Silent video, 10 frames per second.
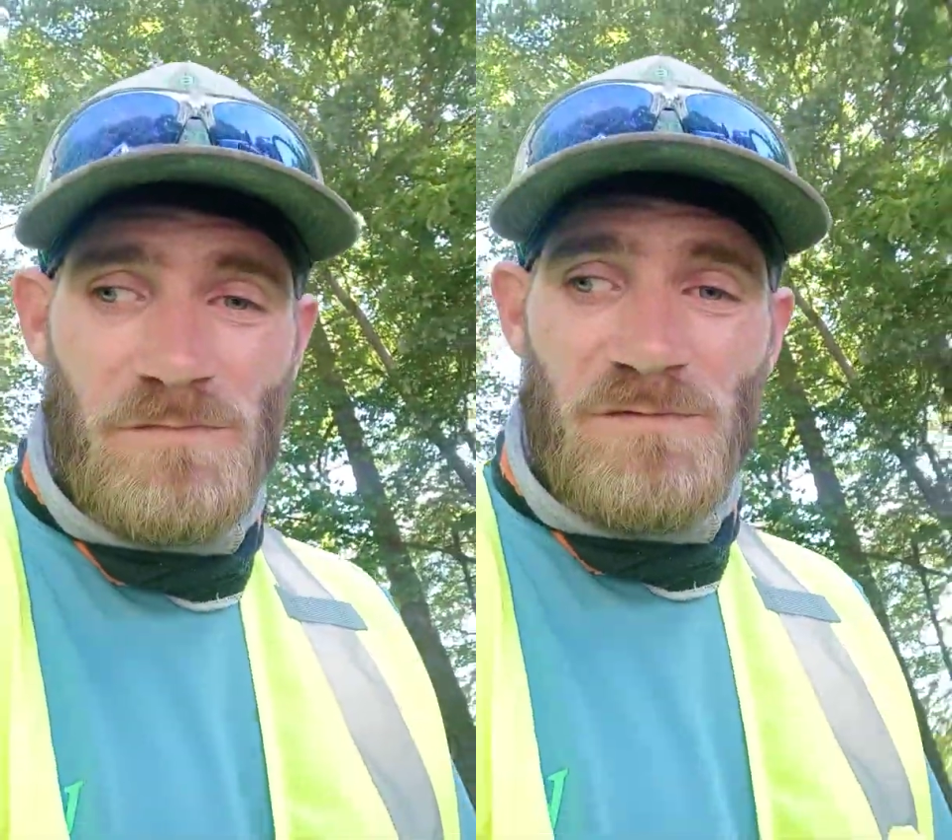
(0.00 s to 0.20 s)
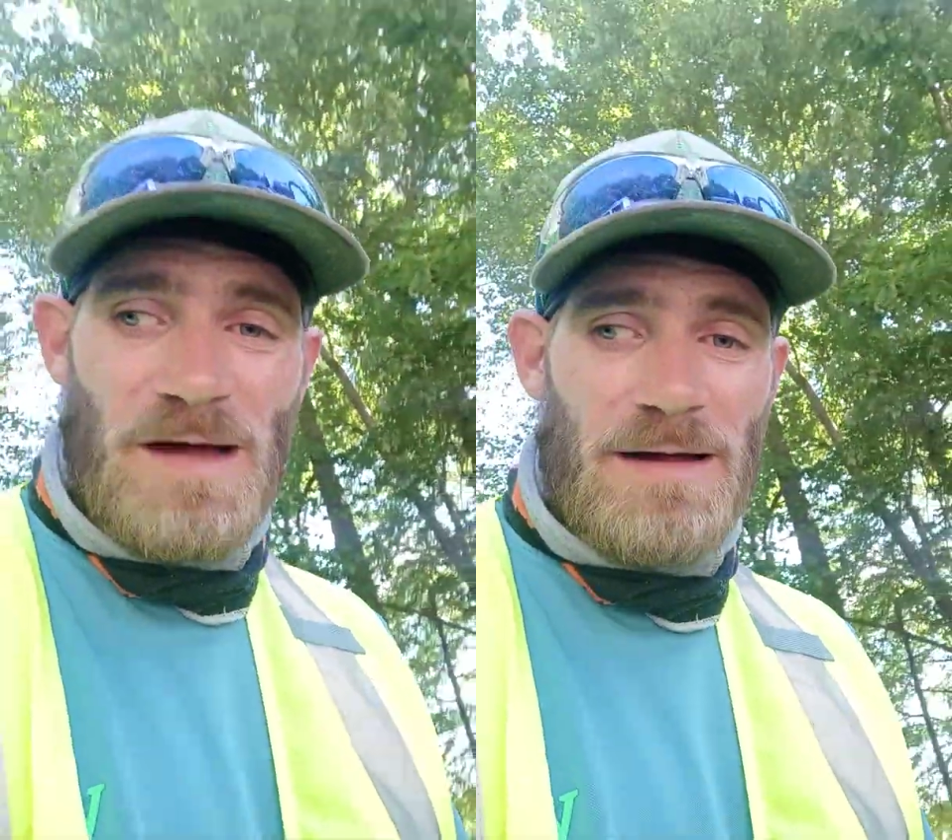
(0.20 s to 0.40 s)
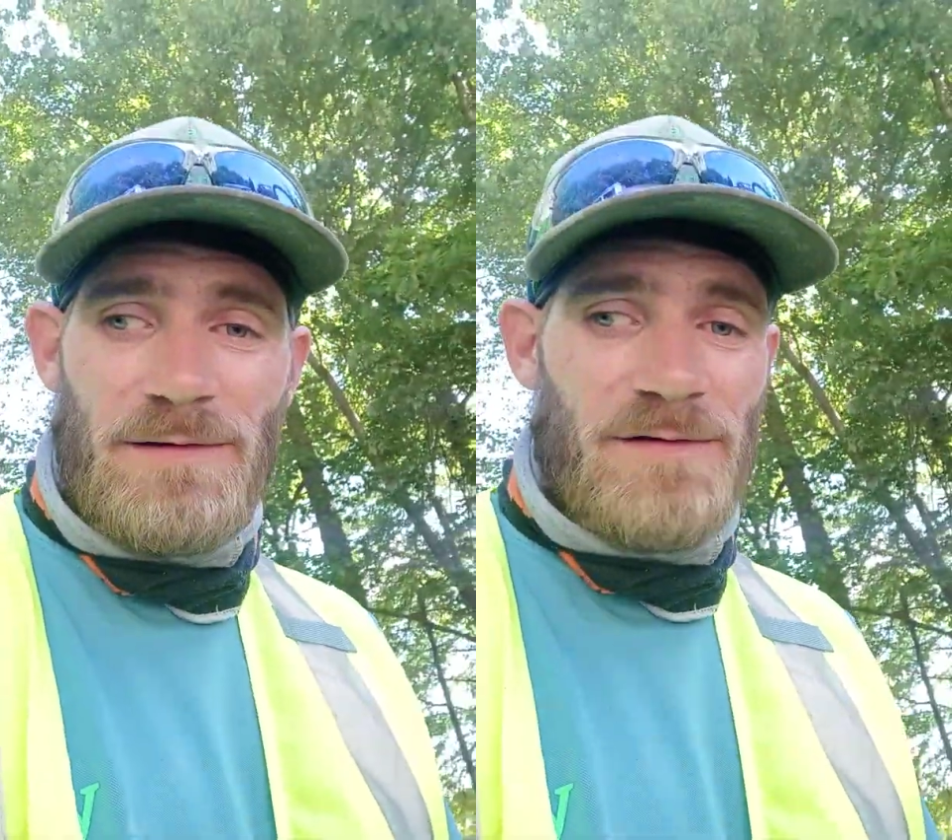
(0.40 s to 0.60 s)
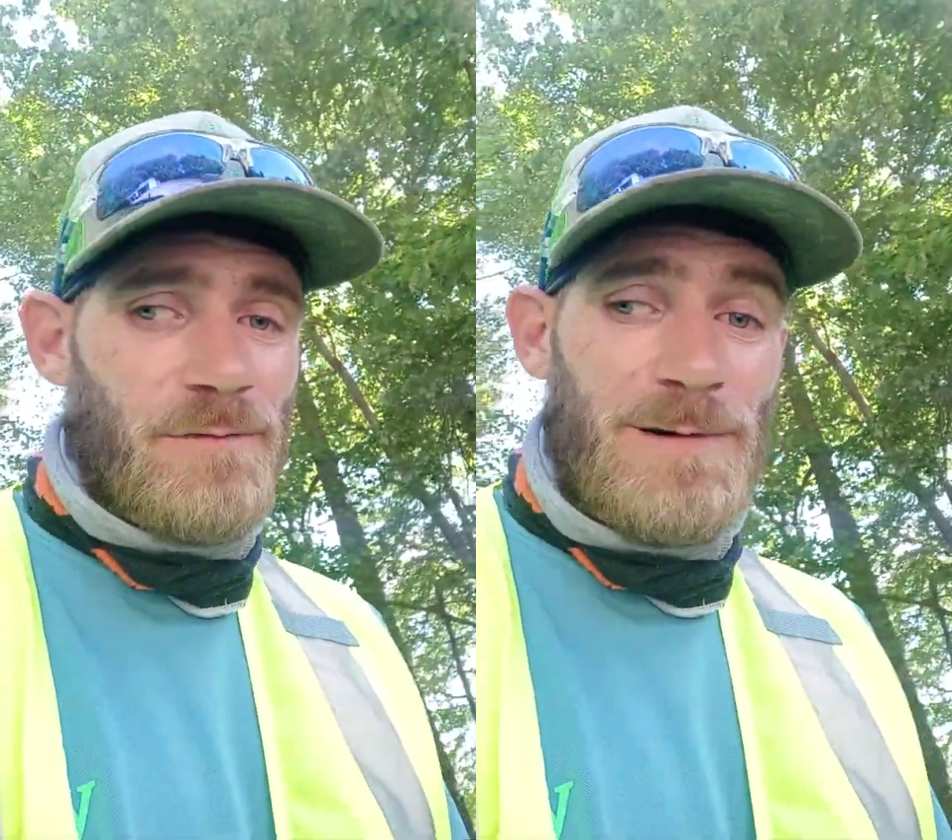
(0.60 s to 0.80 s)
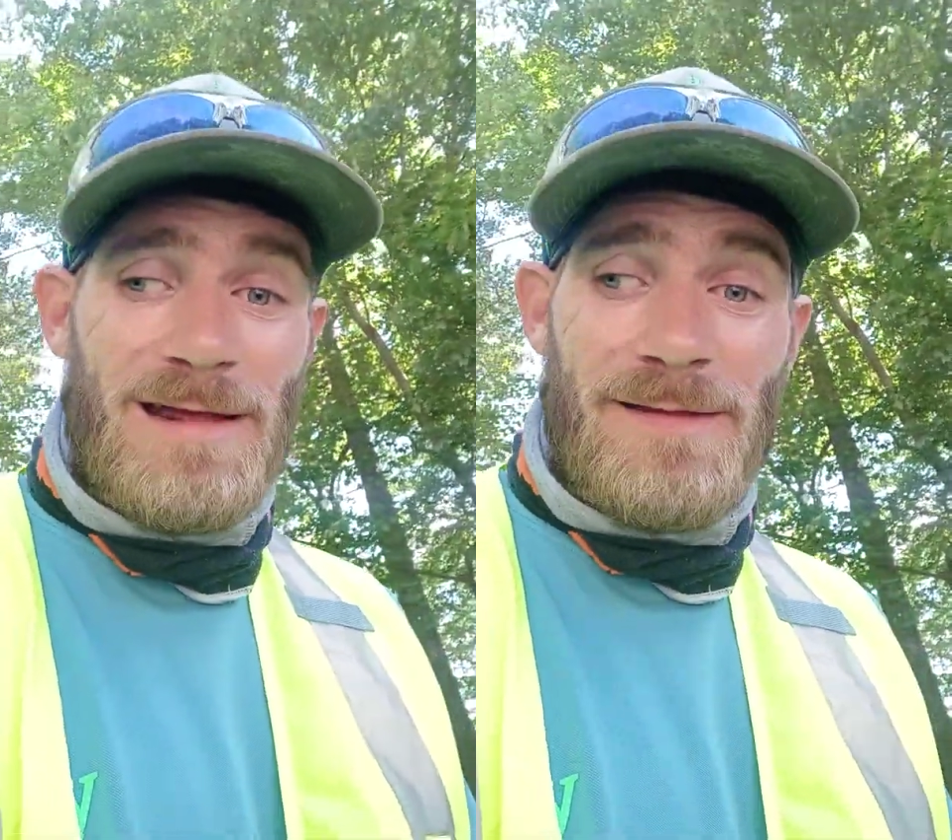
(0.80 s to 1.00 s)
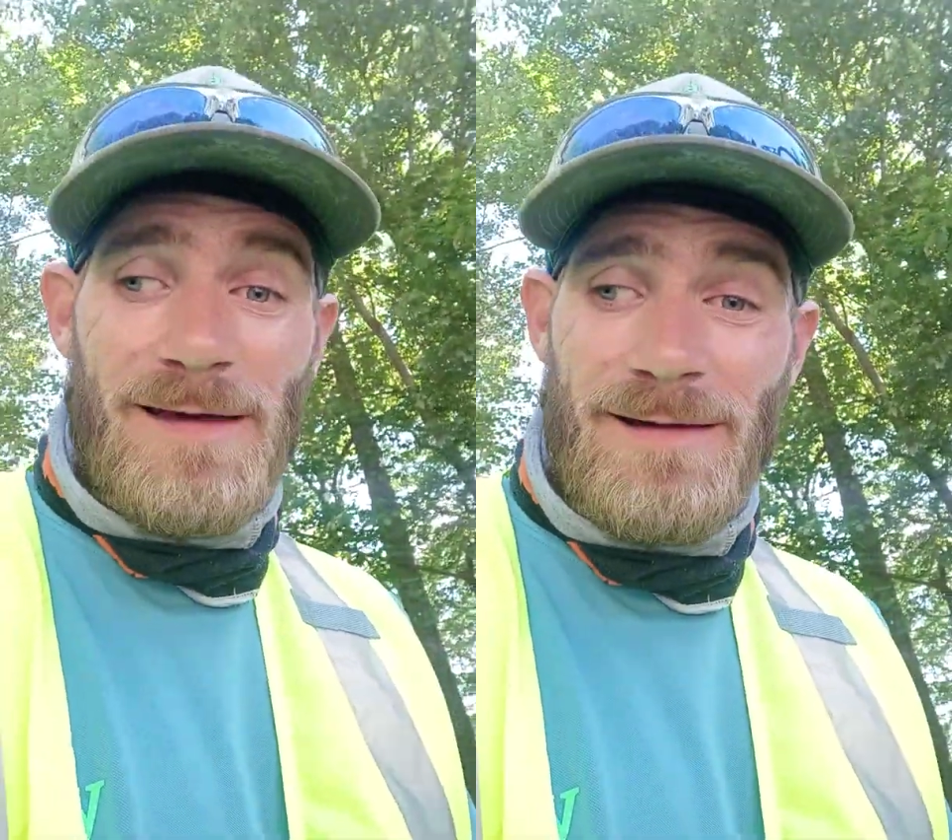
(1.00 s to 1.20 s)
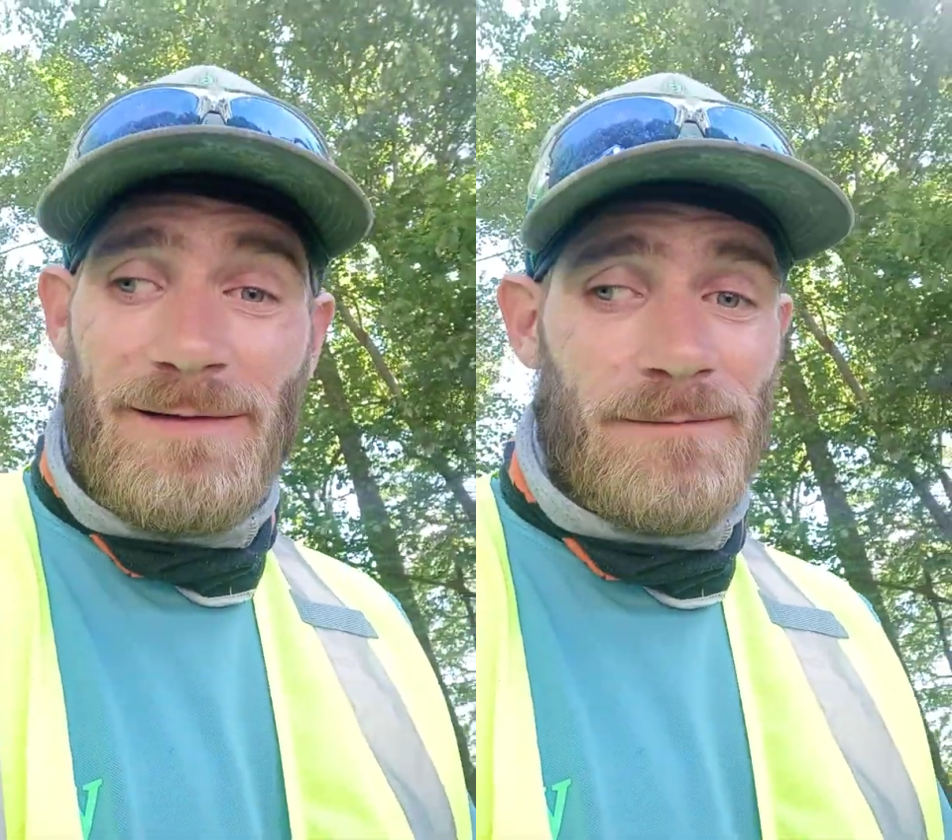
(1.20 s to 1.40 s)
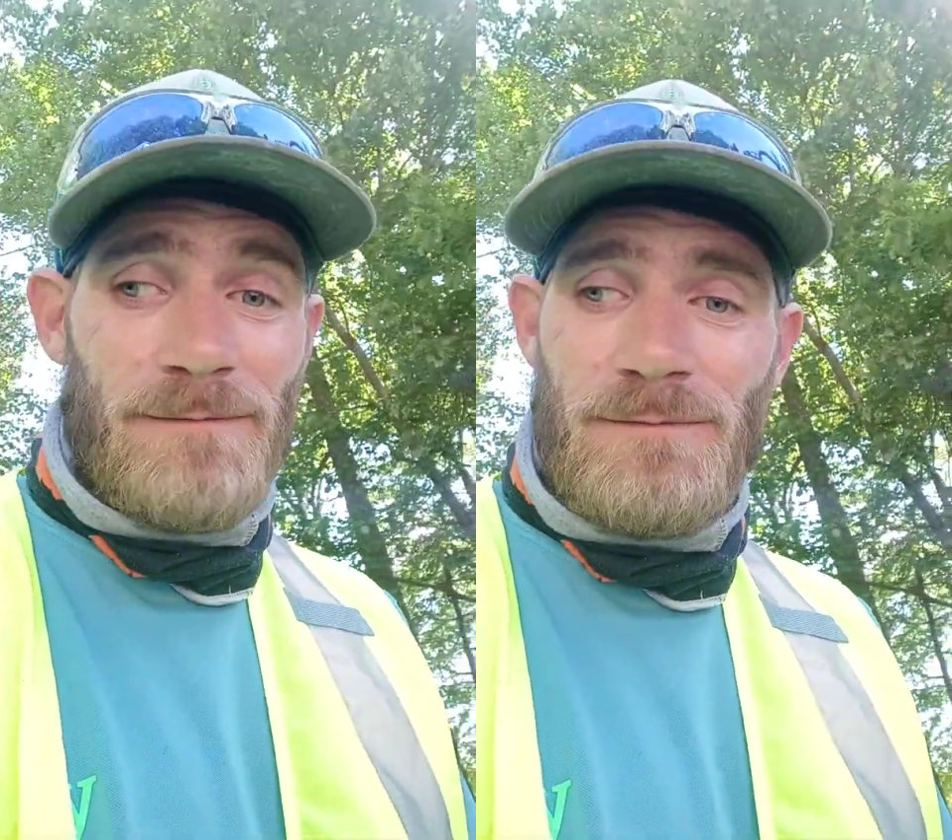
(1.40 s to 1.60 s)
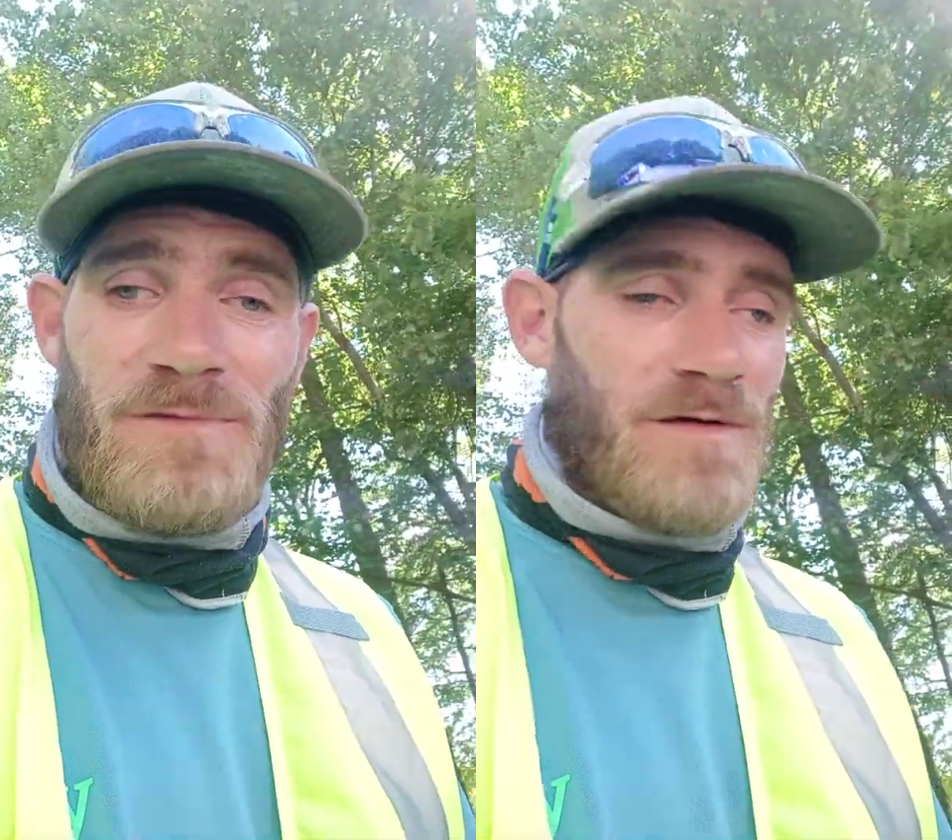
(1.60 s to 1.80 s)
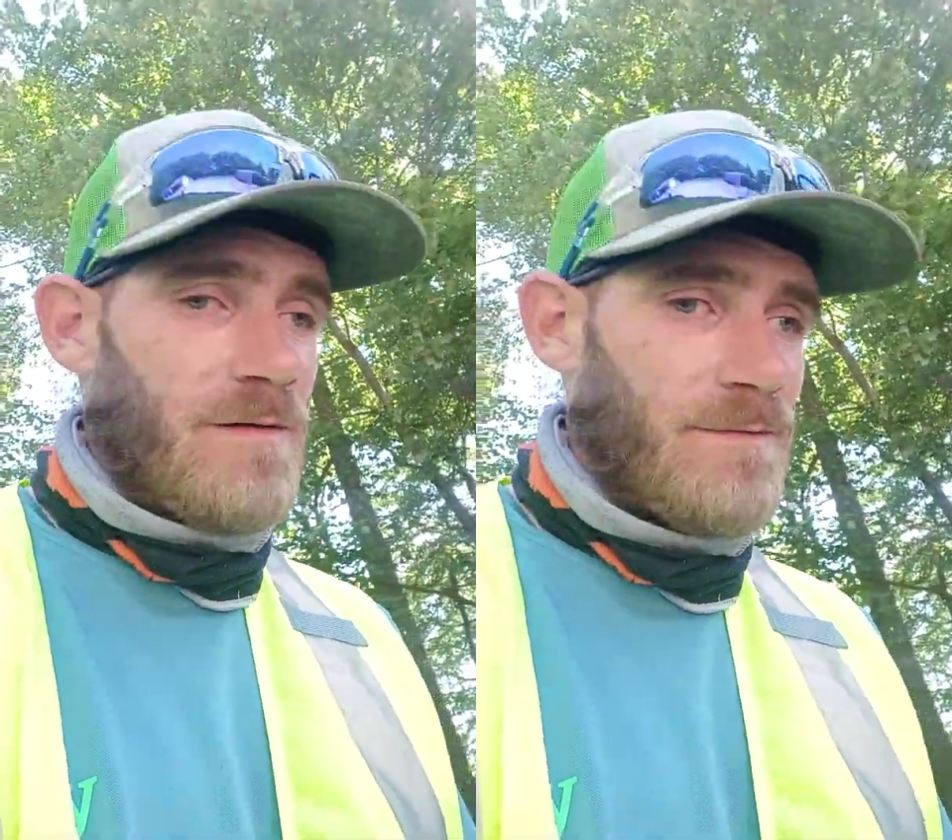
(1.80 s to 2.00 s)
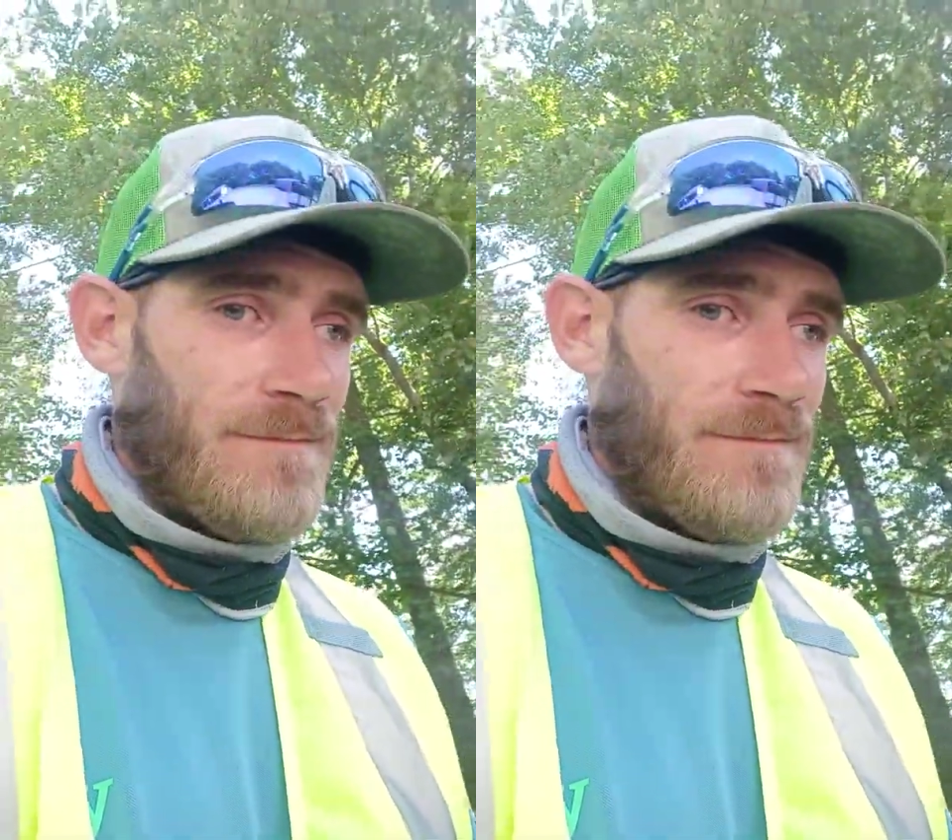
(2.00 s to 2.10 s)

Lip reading: if I can do anything to